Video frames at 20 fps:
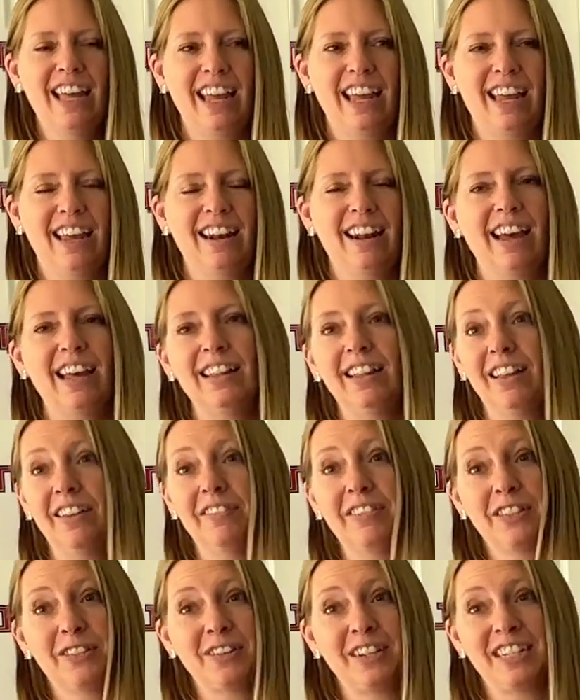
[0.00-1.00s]
And I
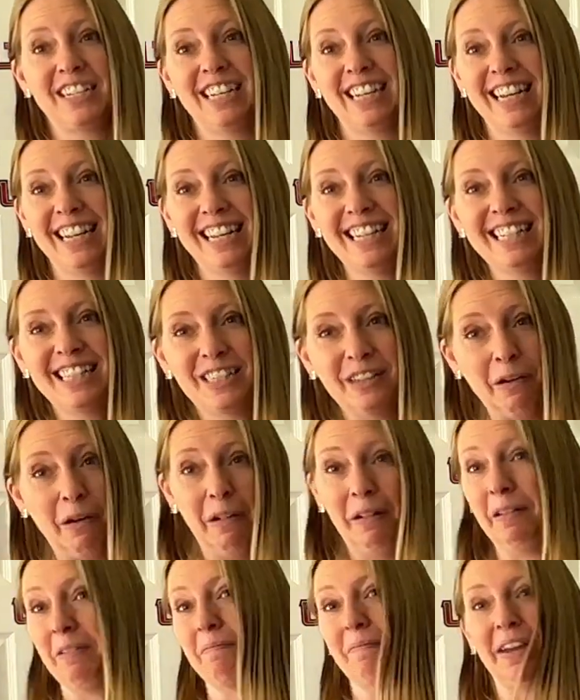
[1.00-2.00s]
love stretchy knits, so
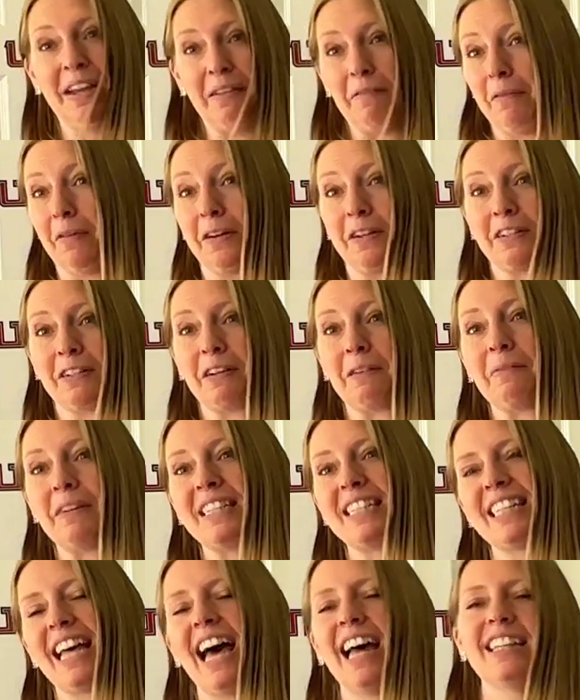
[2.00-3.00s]
all of my wardrobe
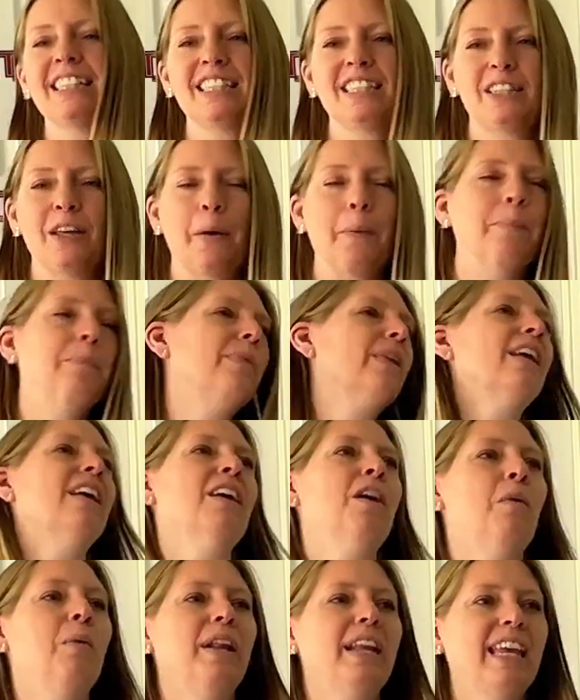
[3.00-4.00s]
is that. So
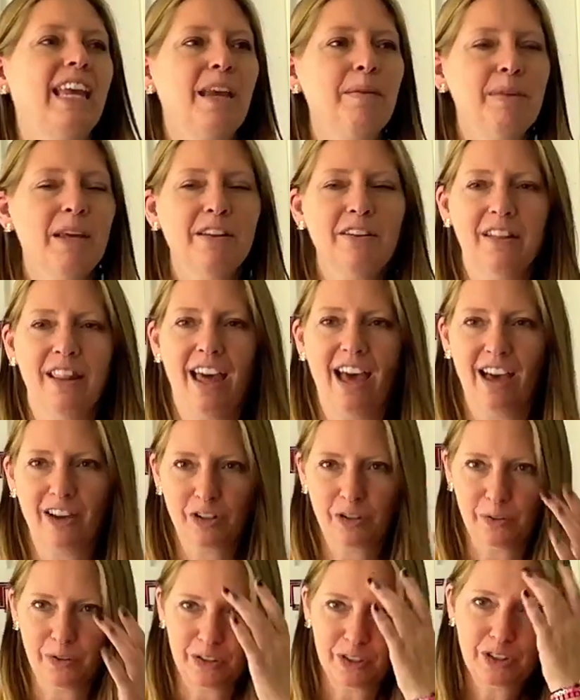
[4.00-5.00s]
when it came down to the
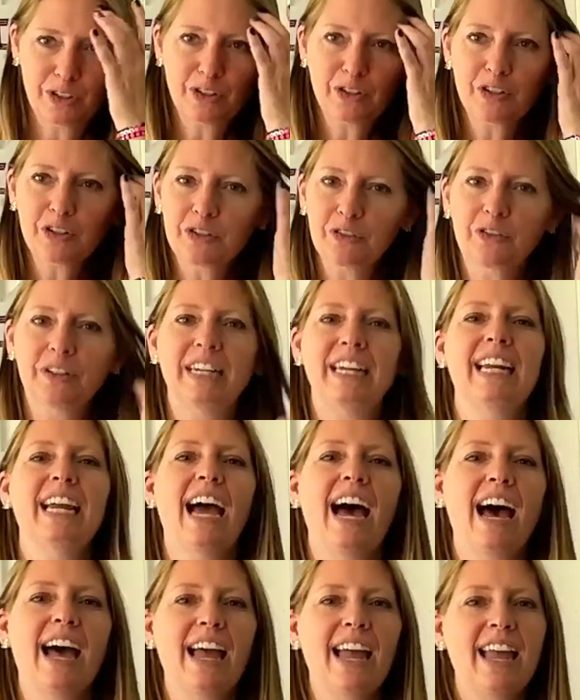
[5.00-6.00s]
actual surgery,
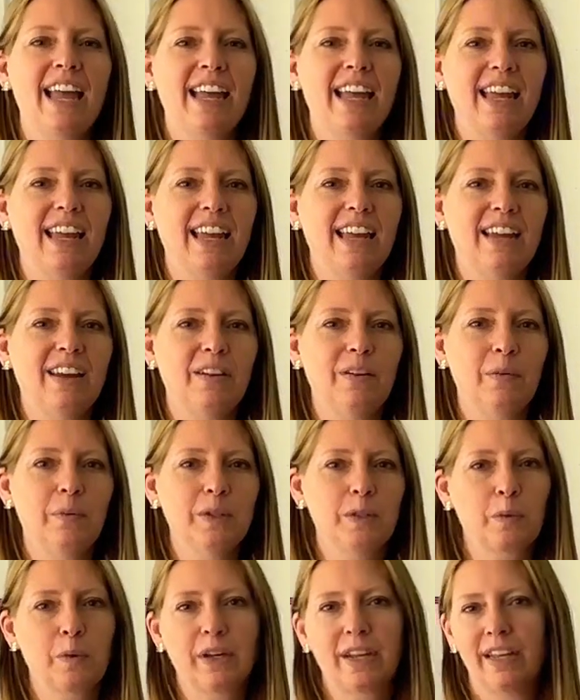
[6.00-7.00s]
I
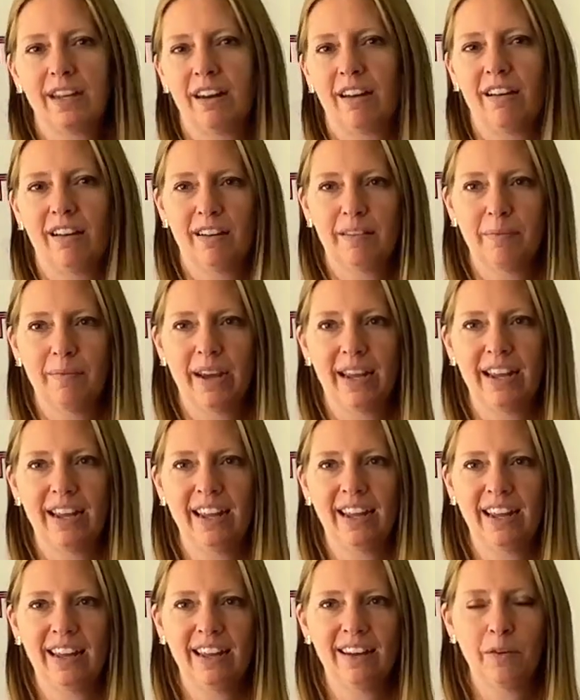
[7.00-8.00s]
was working on
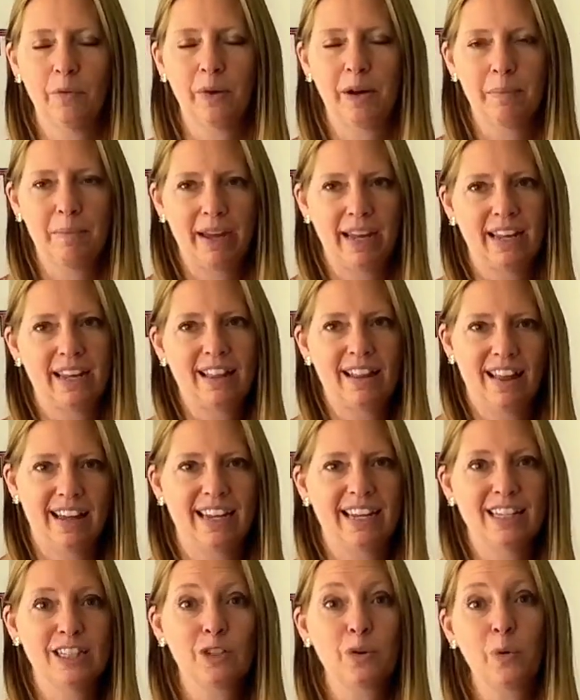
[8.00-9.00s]
my one of my
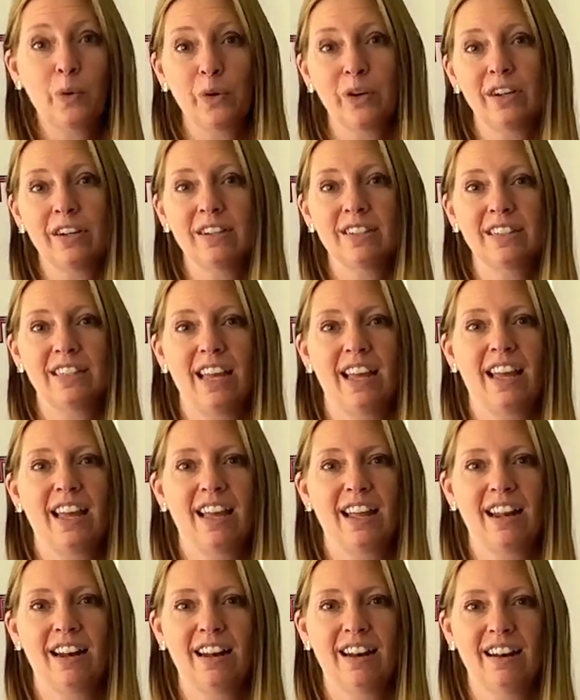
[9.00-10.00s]
clients' orders
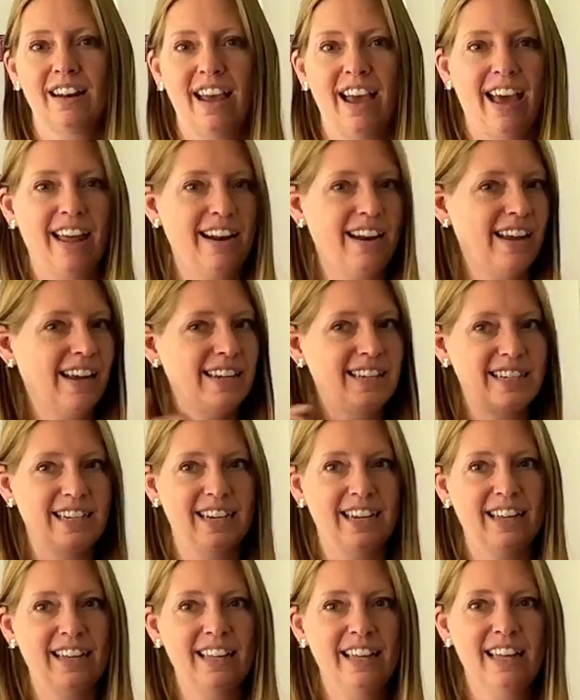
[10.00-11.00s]
and had an
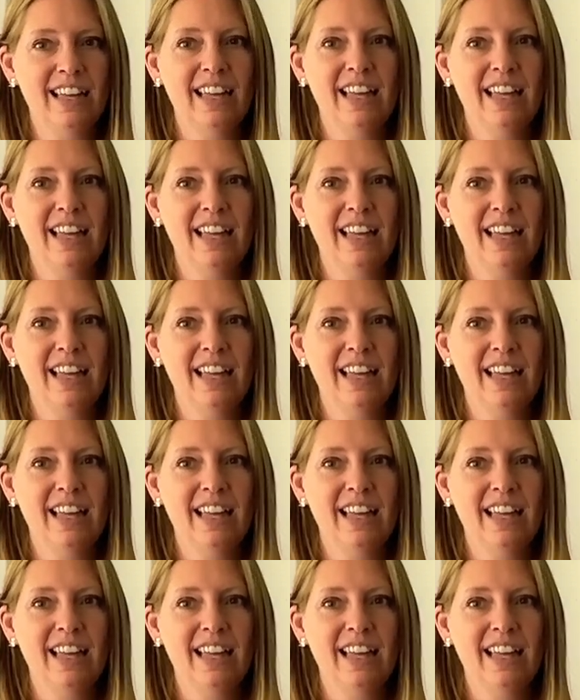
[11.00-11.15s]
idea.